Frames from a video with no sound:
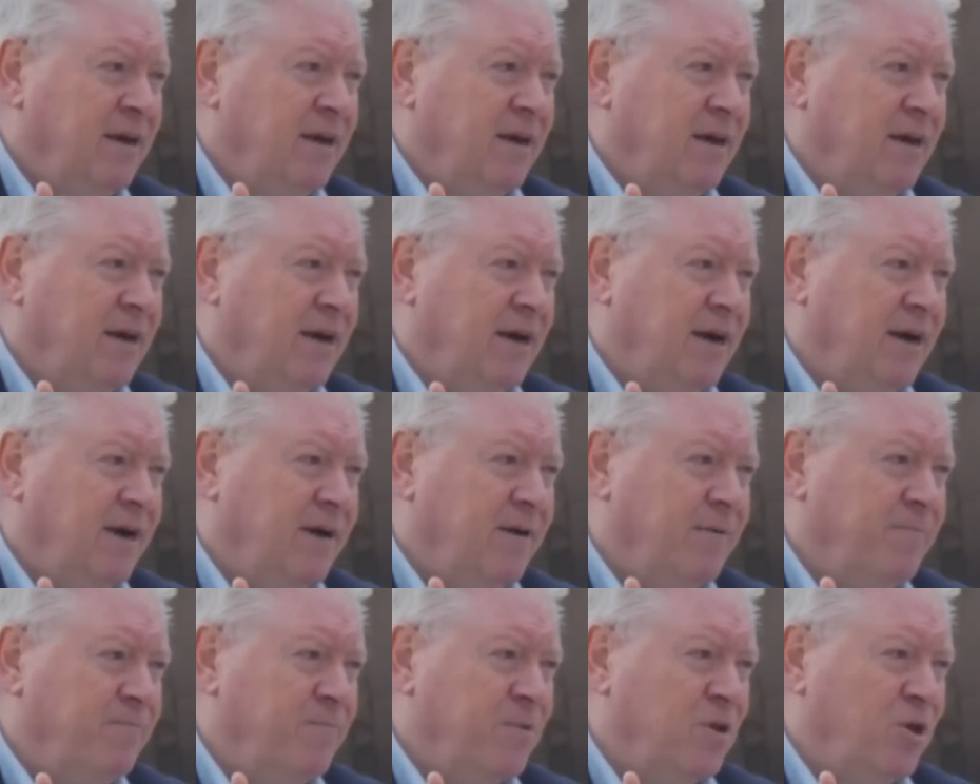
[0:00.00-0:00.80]

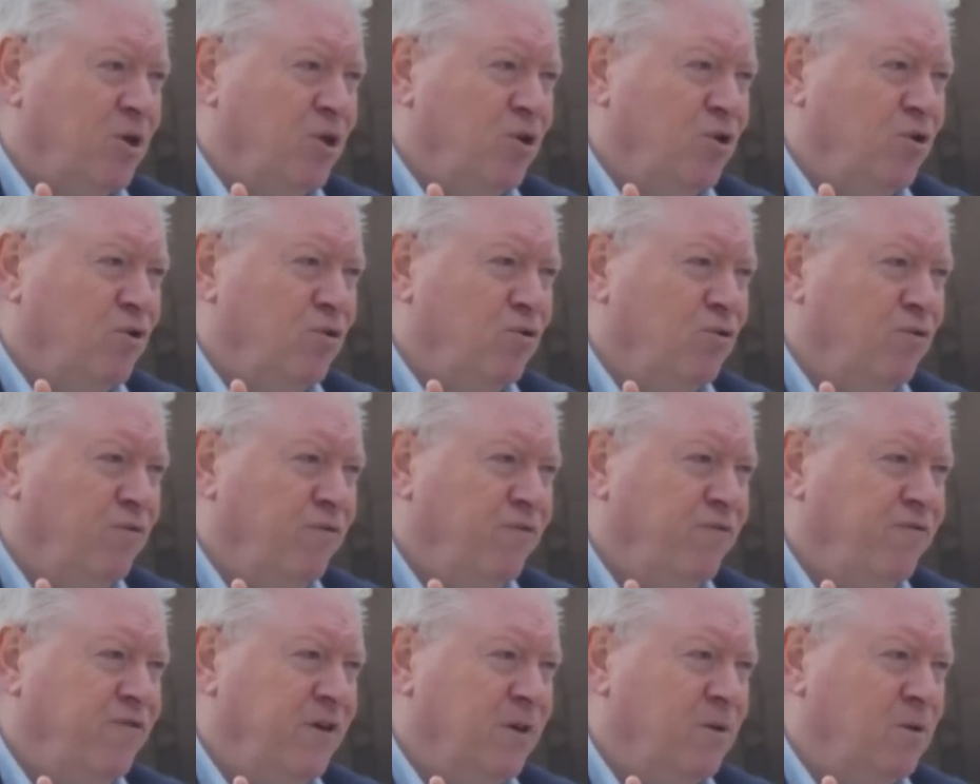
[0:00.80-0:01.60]
who
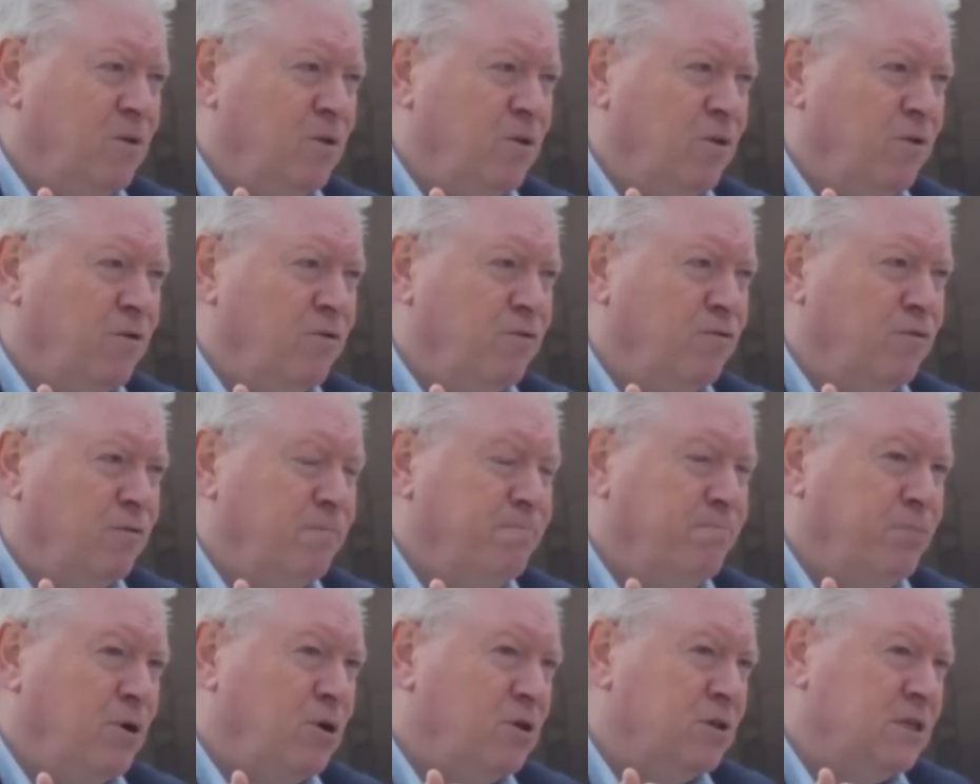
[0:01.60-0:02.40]
feel
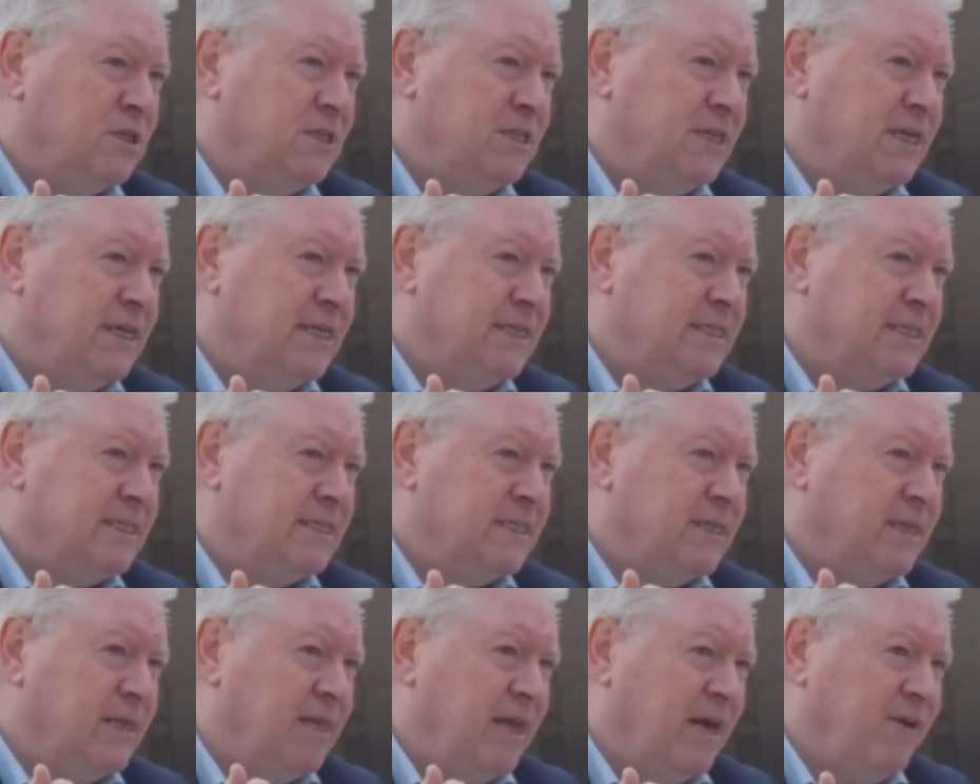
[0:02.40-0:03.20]
that politics
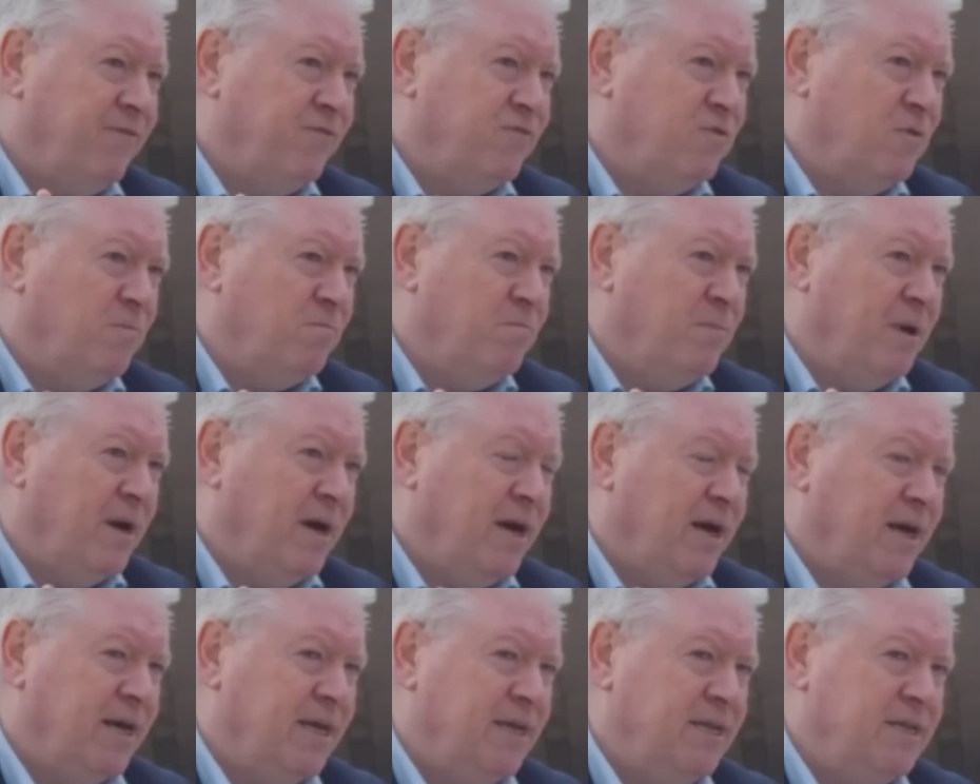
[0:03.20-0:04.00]
has left them
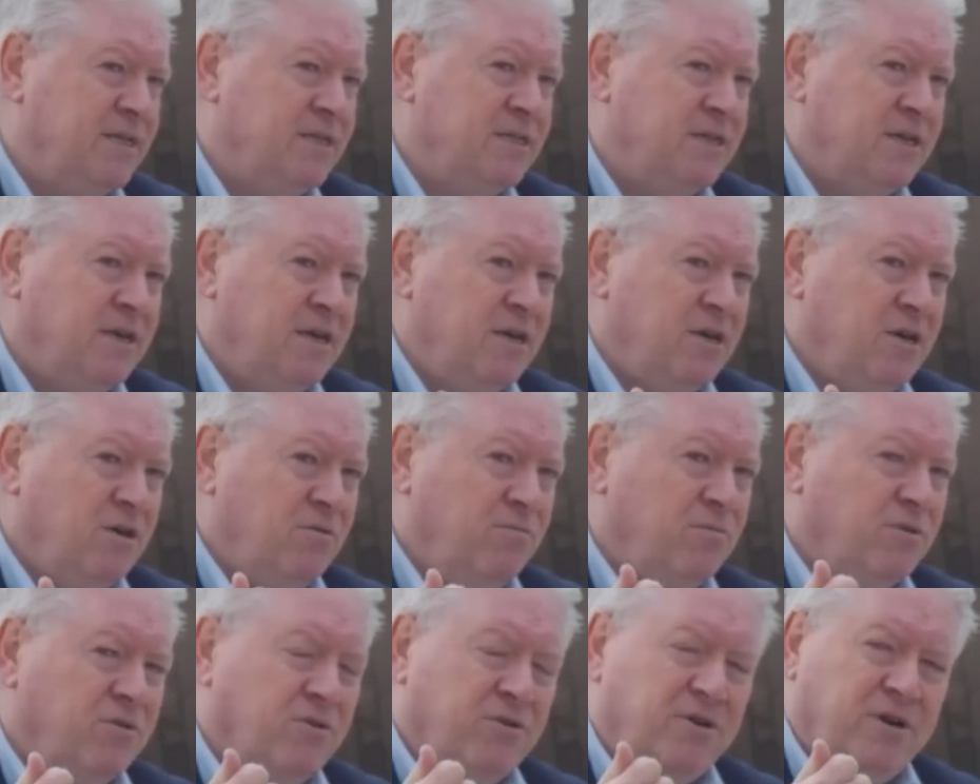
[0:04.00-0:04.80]
behind,
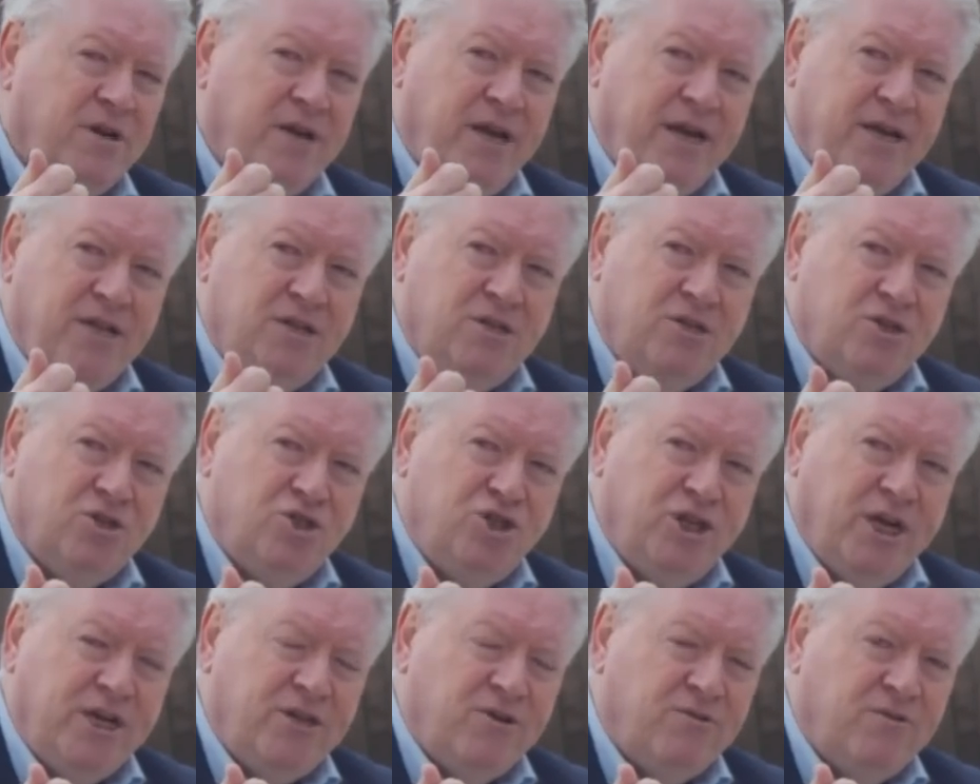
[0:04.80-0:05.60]
where there are
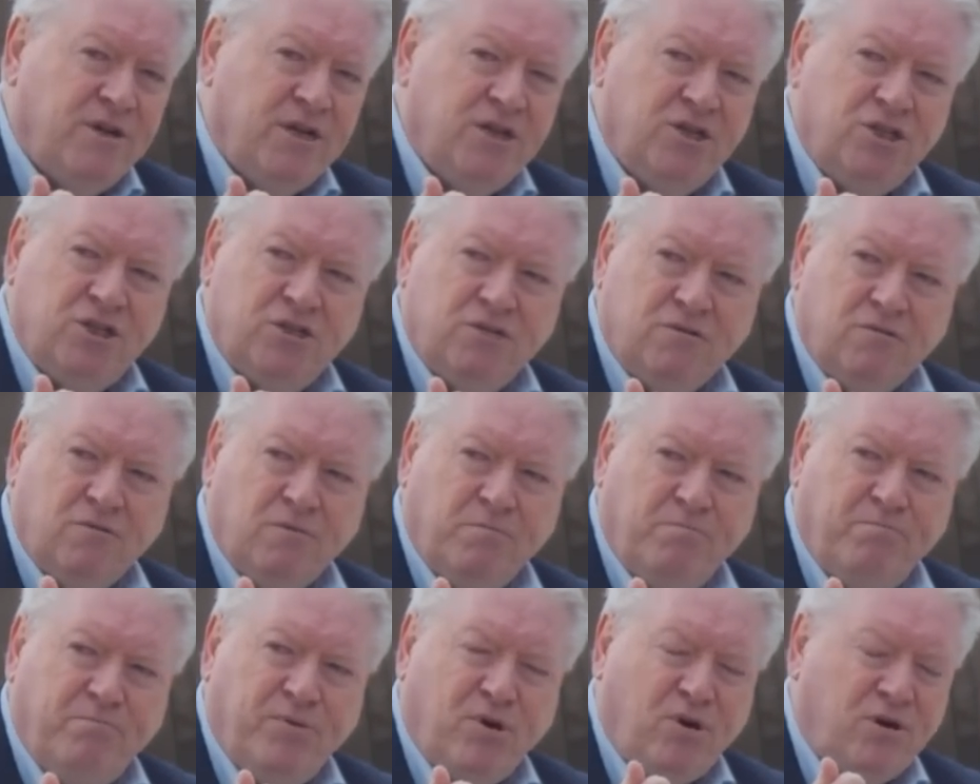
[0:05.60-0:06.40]
intergenerational
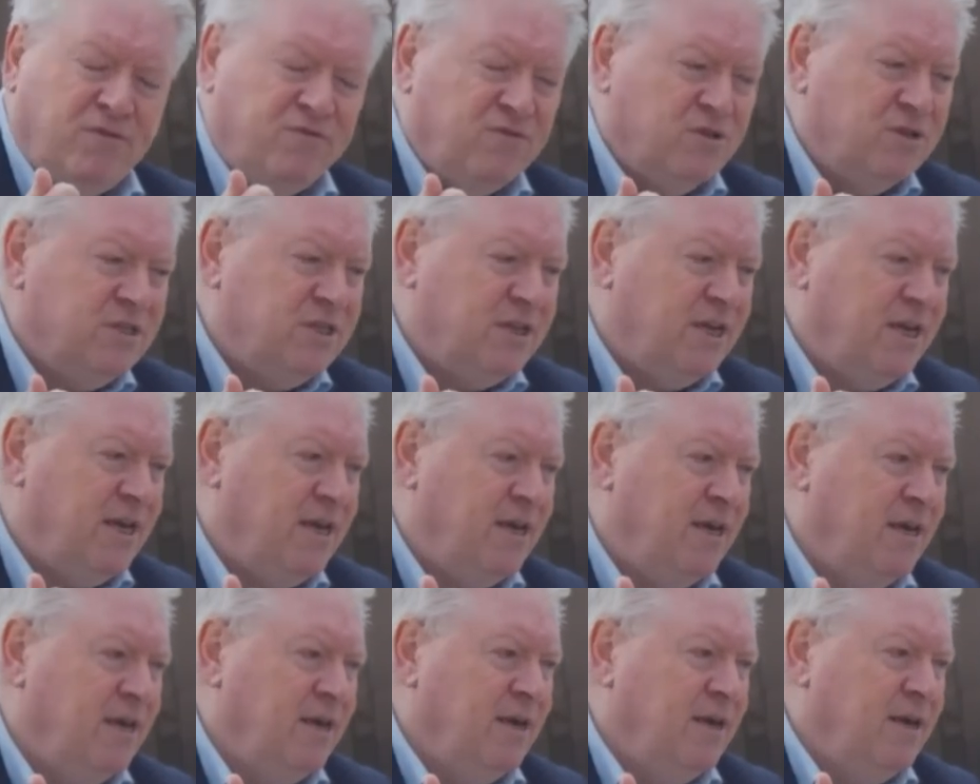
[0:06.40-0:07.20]
poverty,
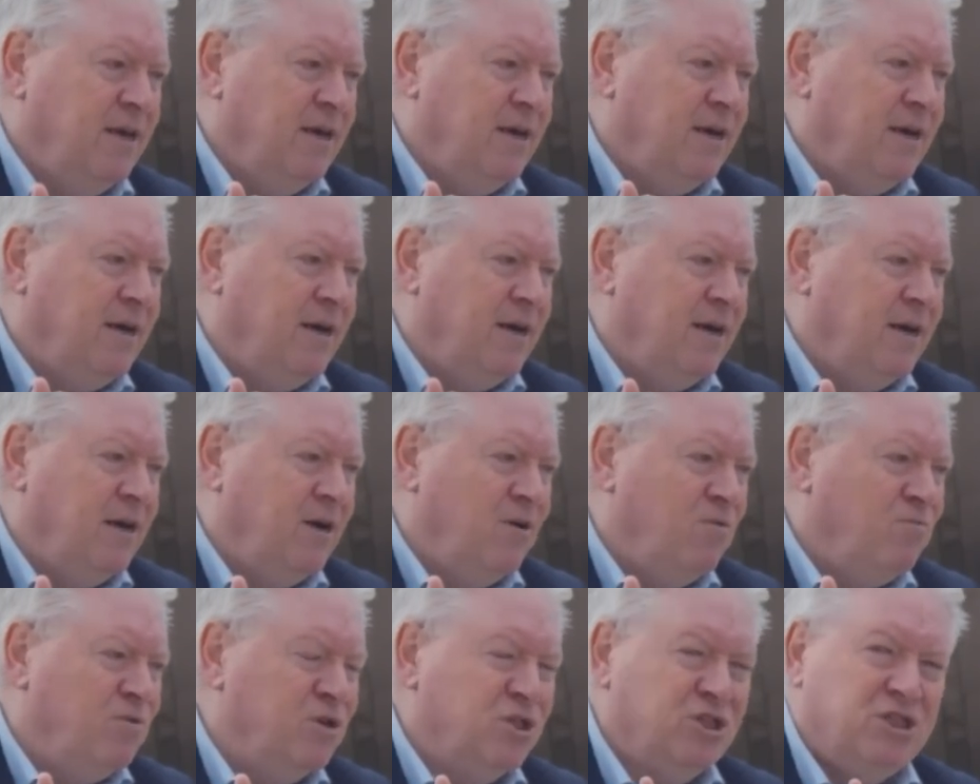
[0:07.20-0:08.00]

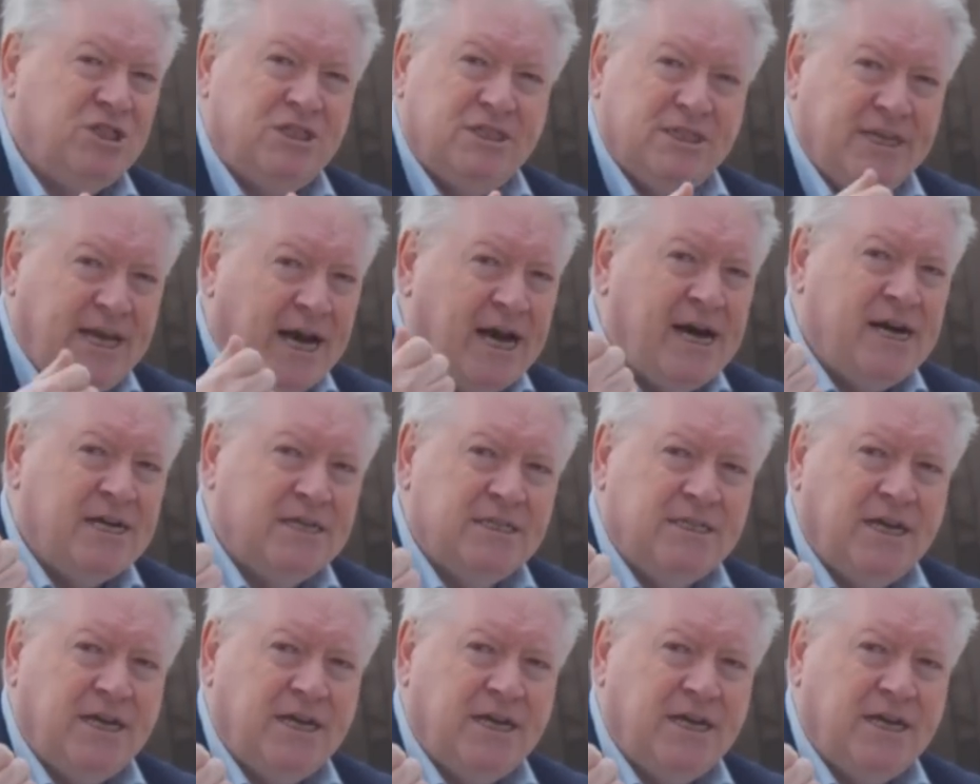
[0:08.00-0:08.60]
which scars